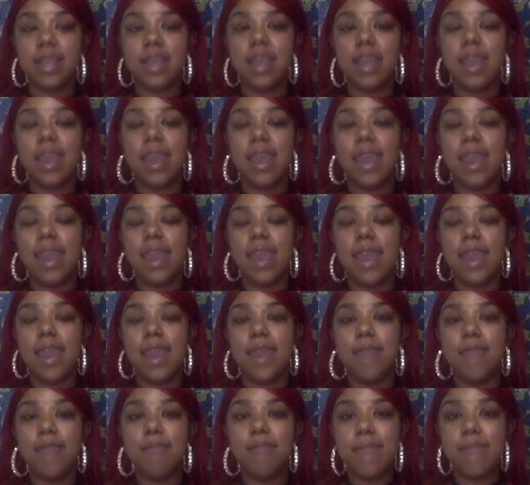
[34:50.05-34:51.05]

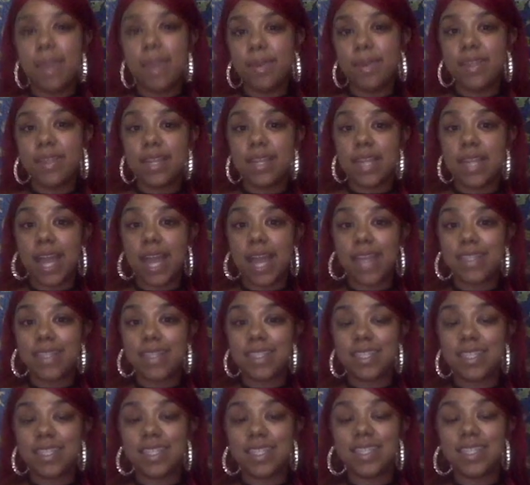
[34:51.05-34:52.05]
and maybe the
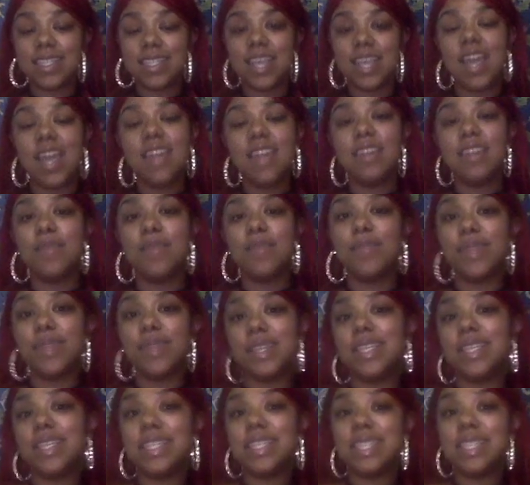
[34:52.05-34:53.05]
lashes, then
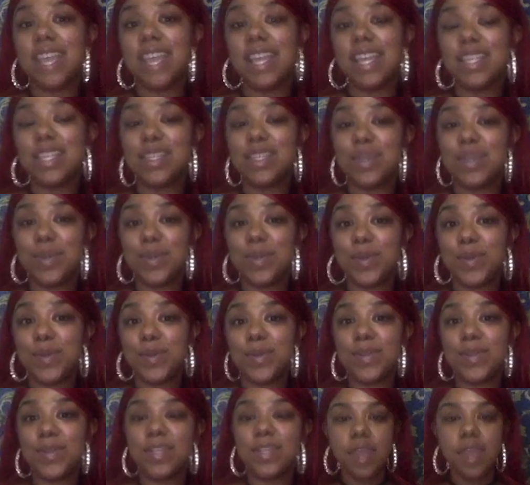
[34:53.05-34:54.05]
please stay
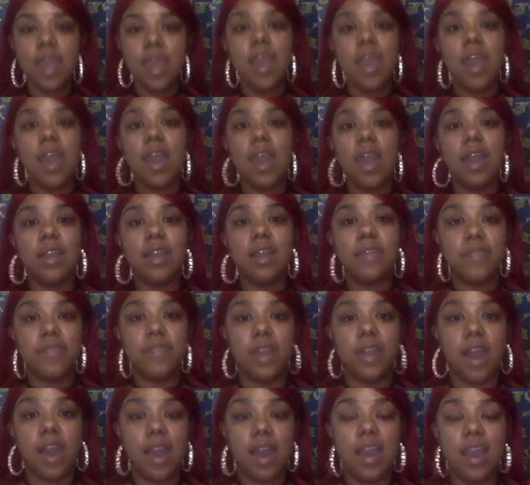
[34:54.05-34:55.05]
tuned. And if
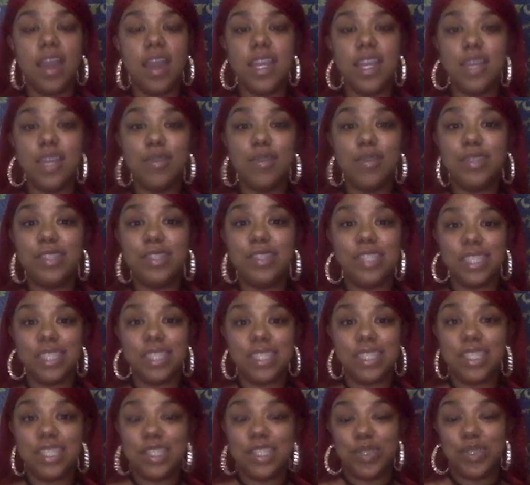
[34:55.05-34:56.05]
not, and you
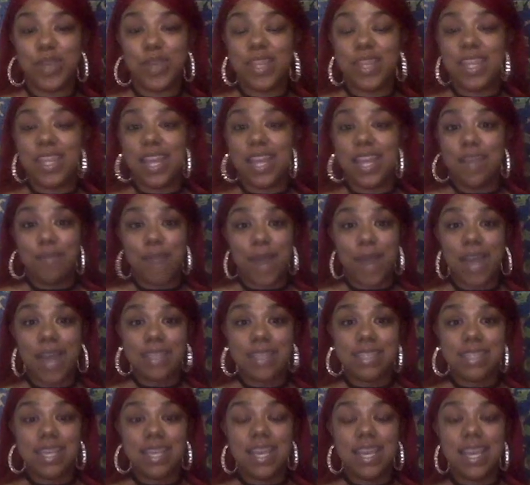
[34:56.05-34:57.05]
just enjoyed the
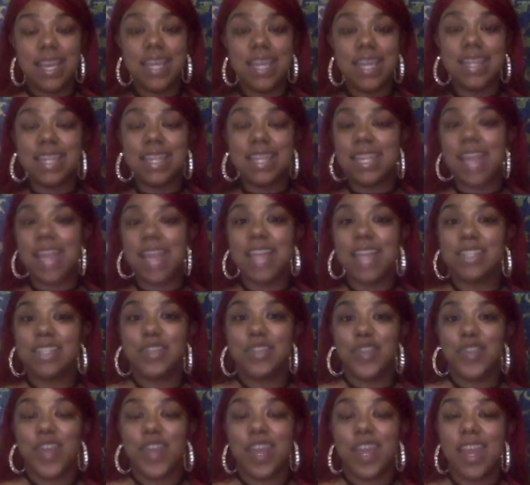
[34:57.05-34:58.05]
unboxing, then that's
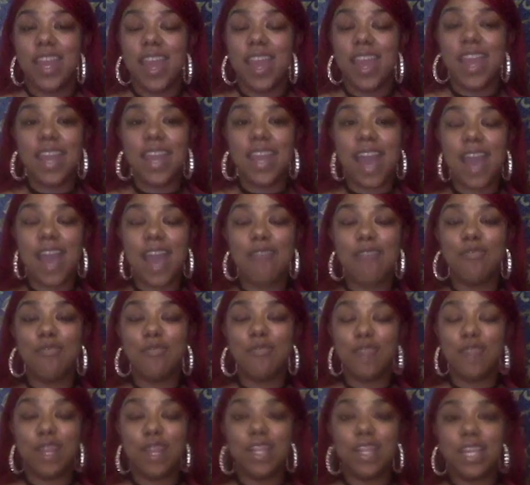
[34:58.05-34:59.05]
great. And I
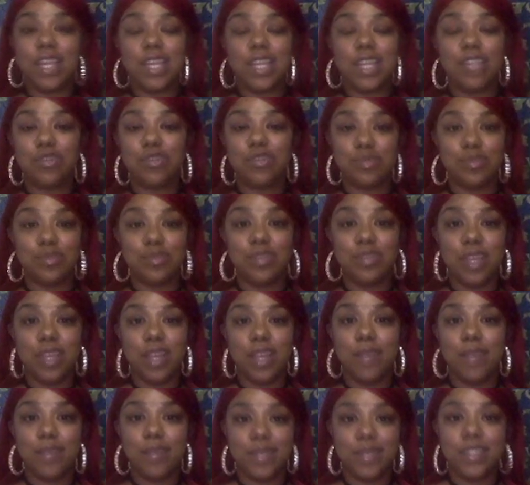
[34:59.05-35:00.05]
really, truly
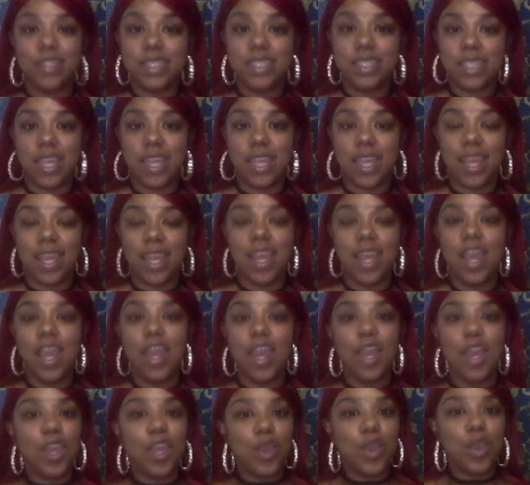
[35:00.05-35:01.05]
appreciate
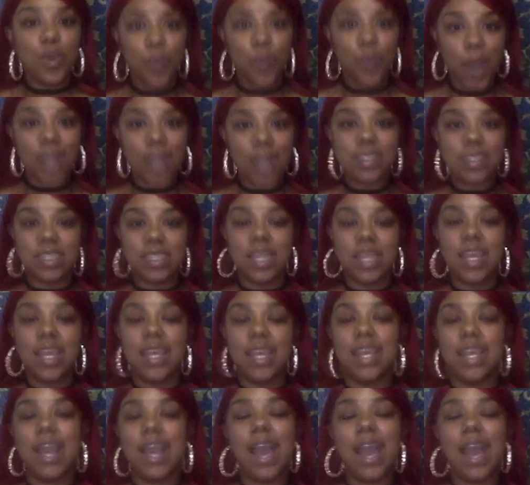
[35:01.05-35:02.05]
you watching.
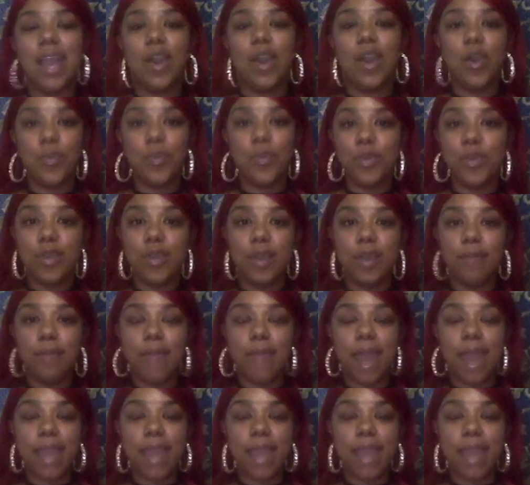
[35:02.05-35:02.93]
I hope you come back